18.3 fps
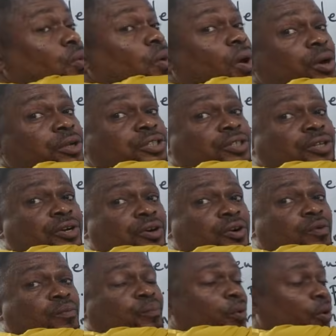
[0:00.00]
what?
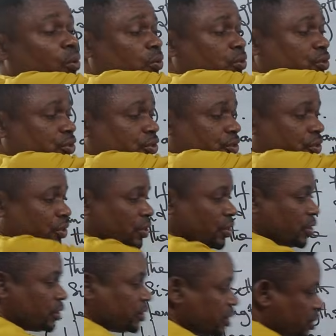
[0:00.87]
Poles.
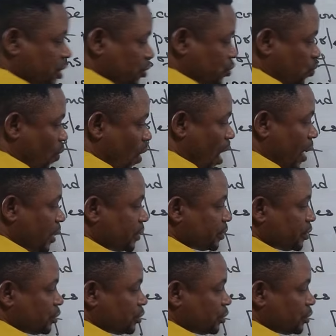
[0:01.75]
This is 1,